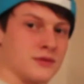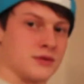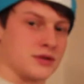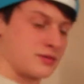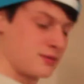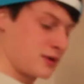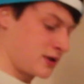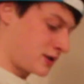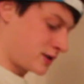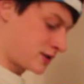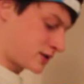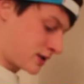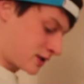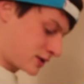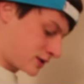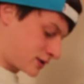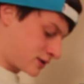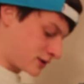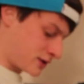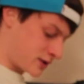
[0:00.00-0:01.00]
To make this
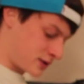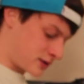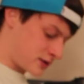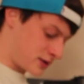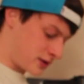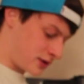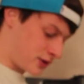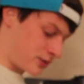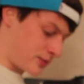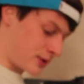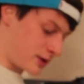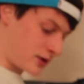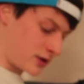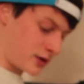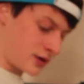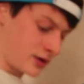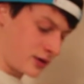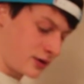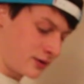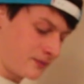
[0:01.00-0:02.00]
exercise a little bit
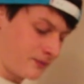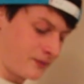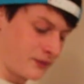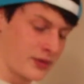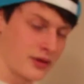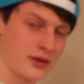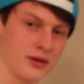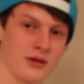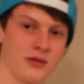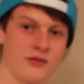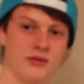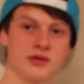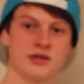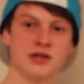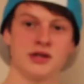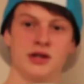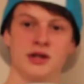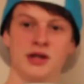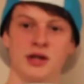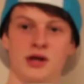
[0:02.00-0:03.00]
harder, if you
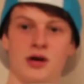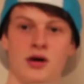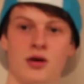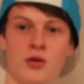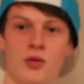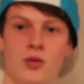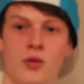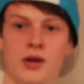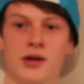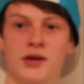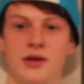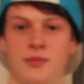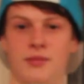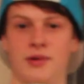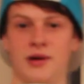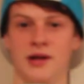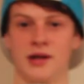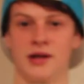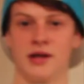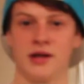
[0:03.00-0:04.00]
see the hole in the
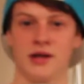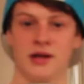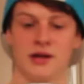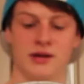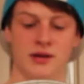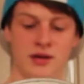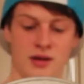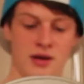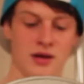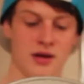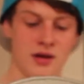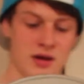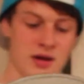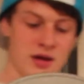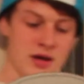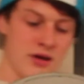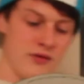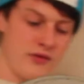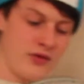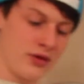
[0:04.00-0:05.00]
plate here,
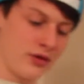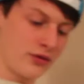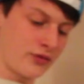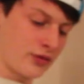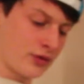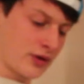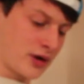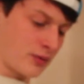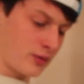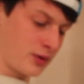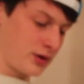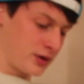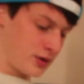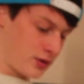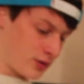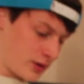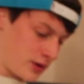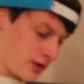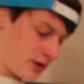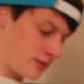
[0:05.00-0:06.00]
if you look through that when you're
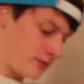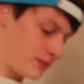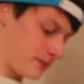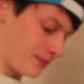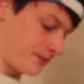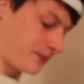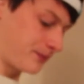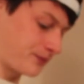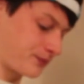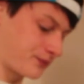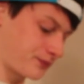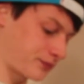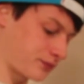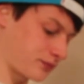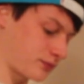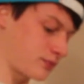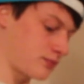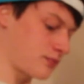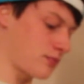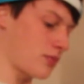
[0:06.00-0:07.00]
doing it,
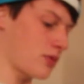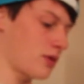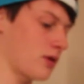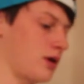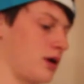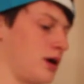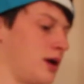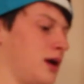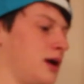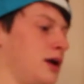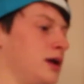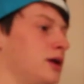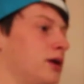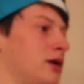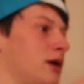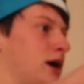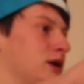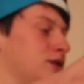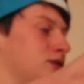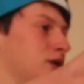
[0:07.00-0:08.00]

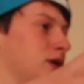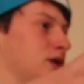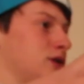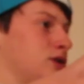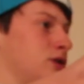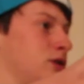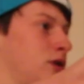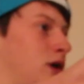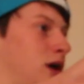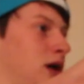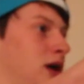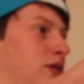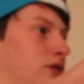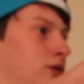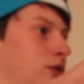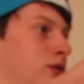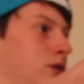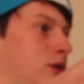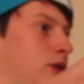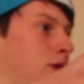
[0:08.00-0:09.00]
and as you get to eye
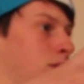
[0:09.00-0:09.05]
level,